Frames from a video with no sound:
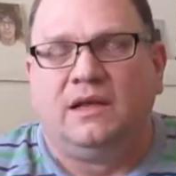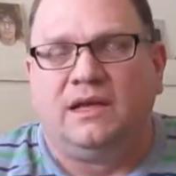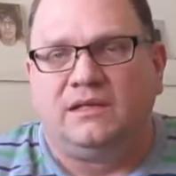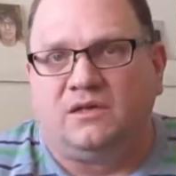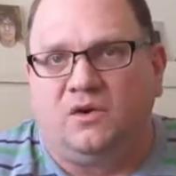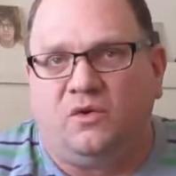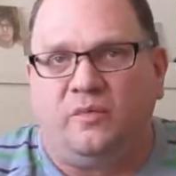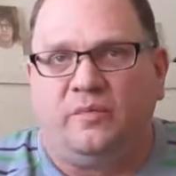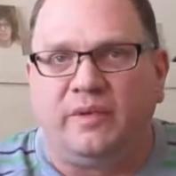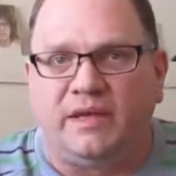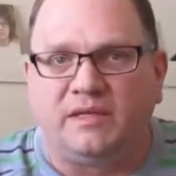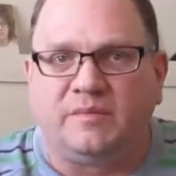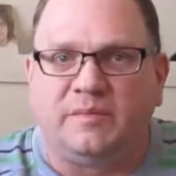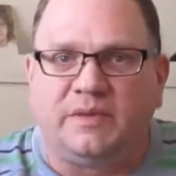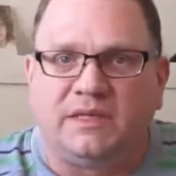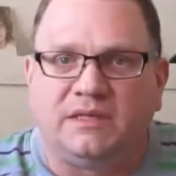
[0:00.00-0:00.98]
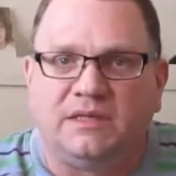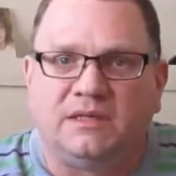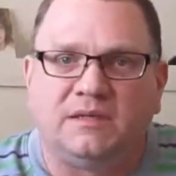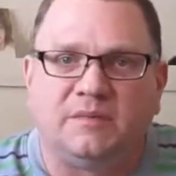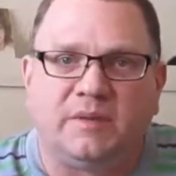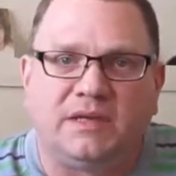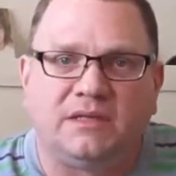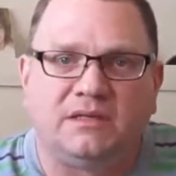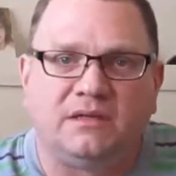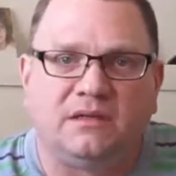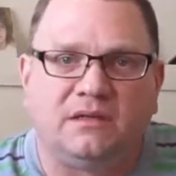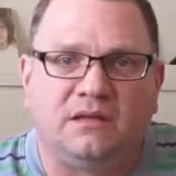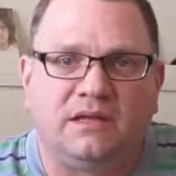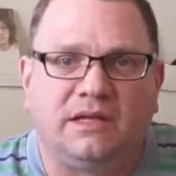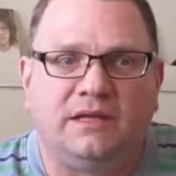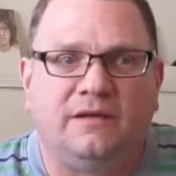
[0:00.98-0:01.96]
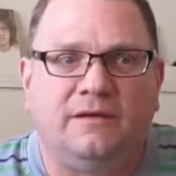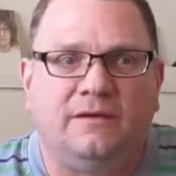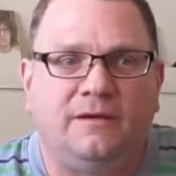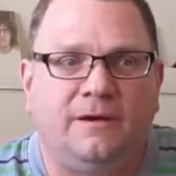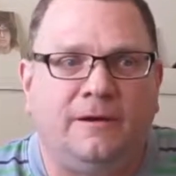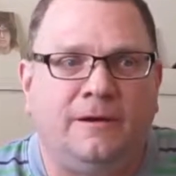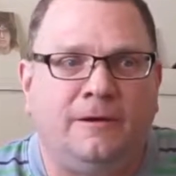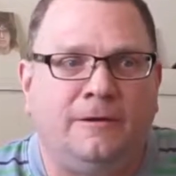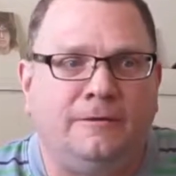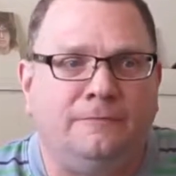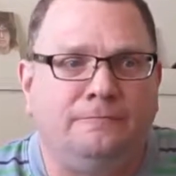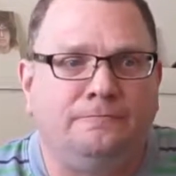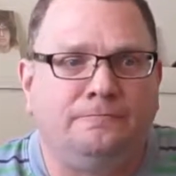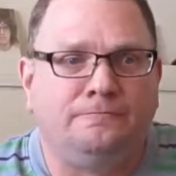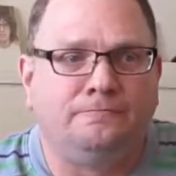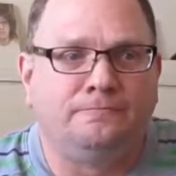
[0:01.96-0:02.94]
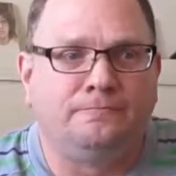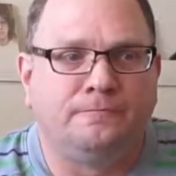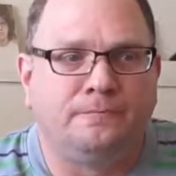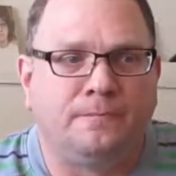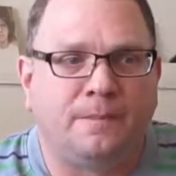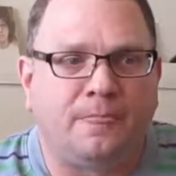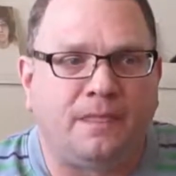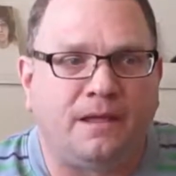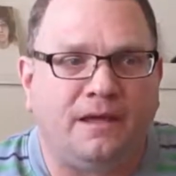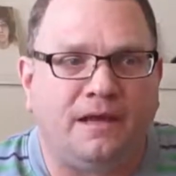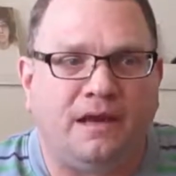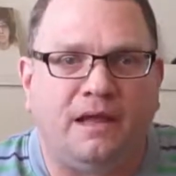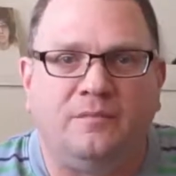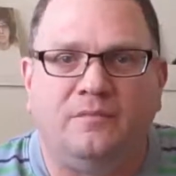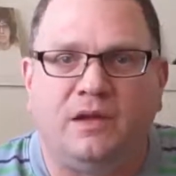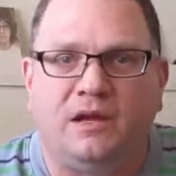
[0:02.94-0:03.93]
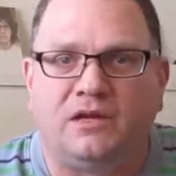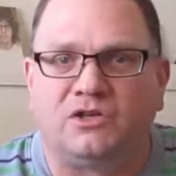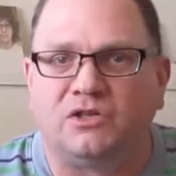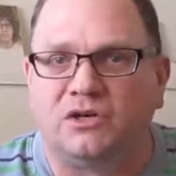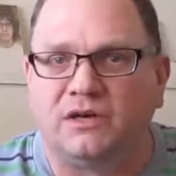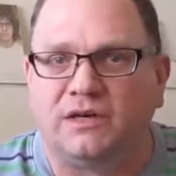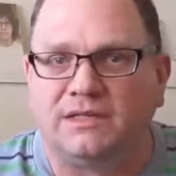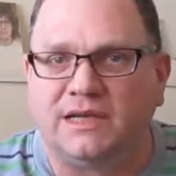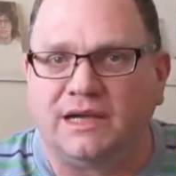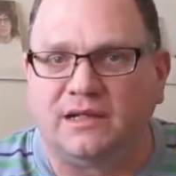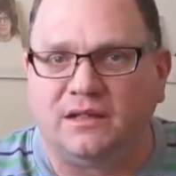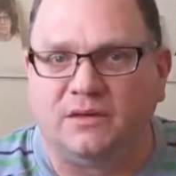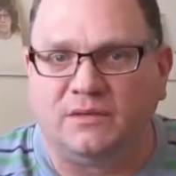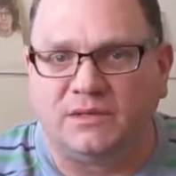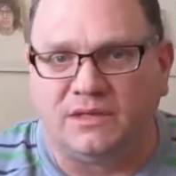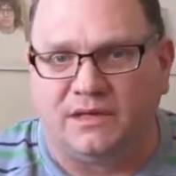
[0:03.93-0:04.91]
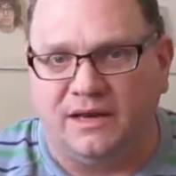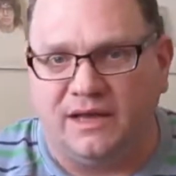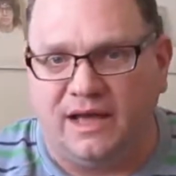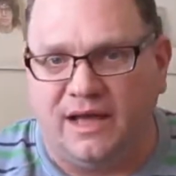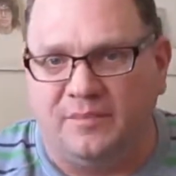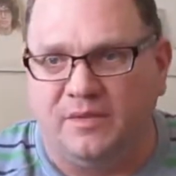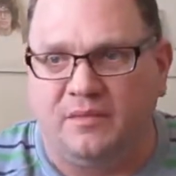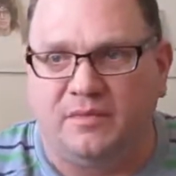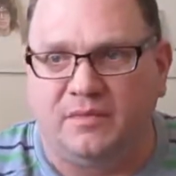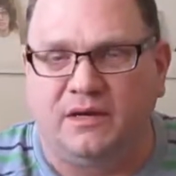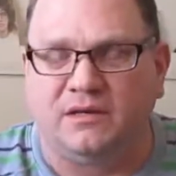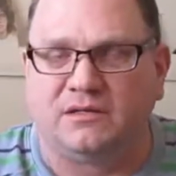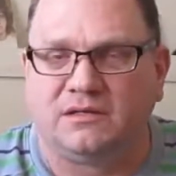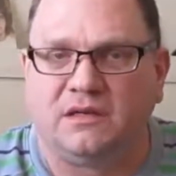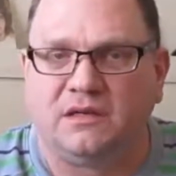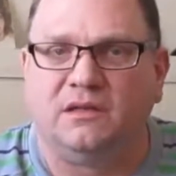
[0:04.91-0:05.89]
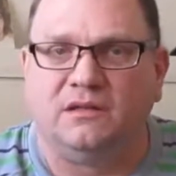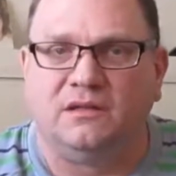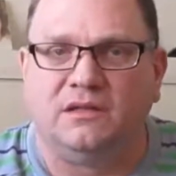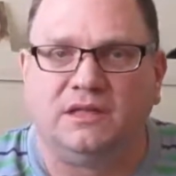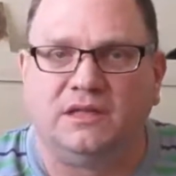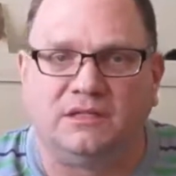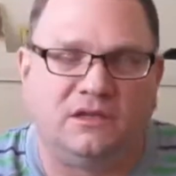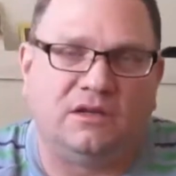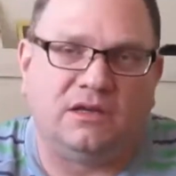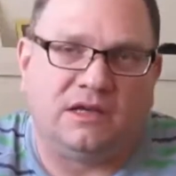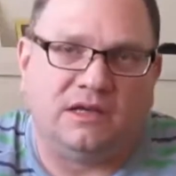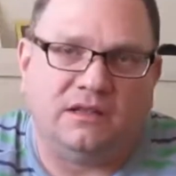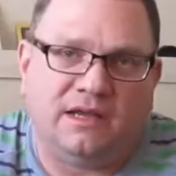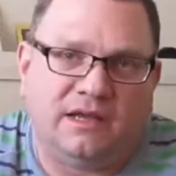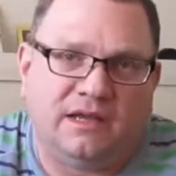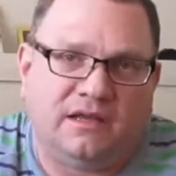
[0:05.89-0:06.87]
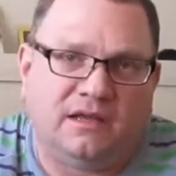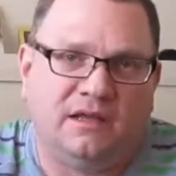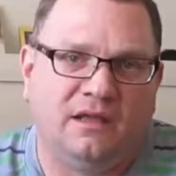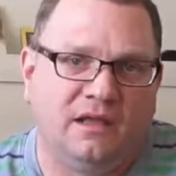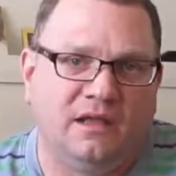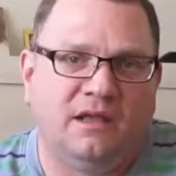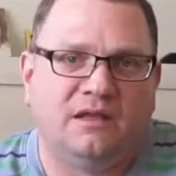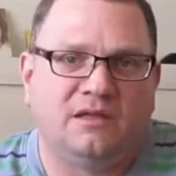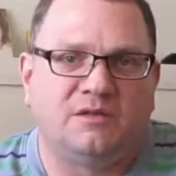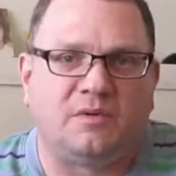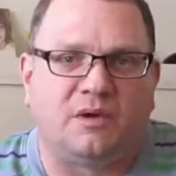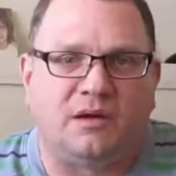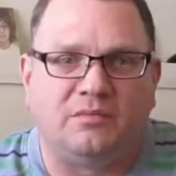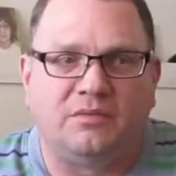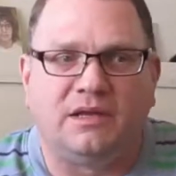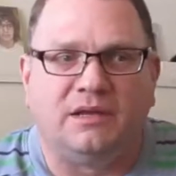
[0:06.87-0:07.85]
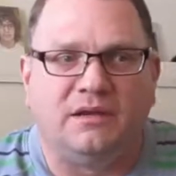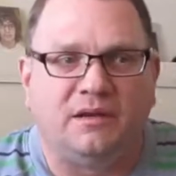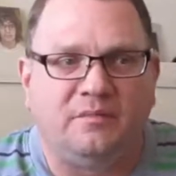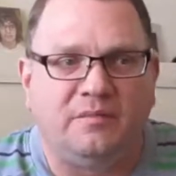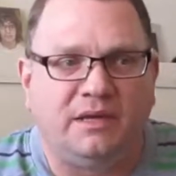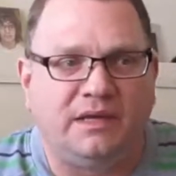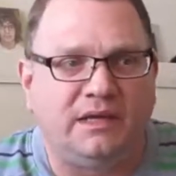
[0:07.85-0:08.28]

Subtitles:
as a home-based business, basically. And I'm not sure exactly what's going to happen, but it's looking like it's probably going to